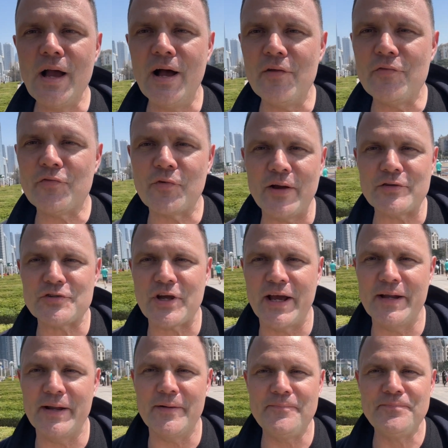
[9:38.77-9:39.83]
throughout
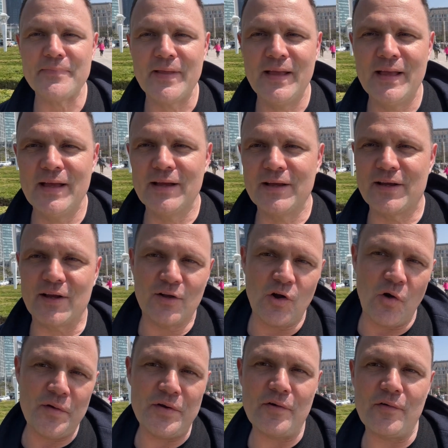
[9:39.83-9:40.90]
China
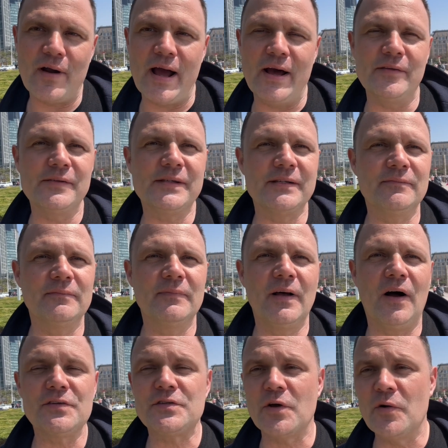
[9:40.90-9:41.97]
going around and
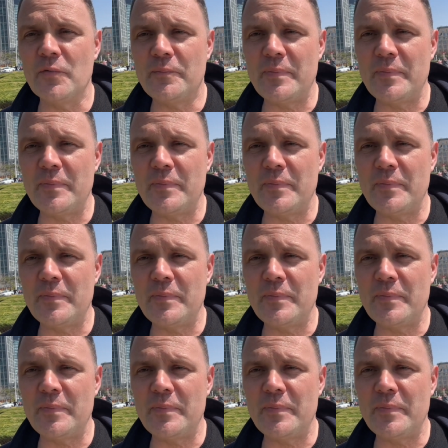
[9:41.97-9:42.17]
also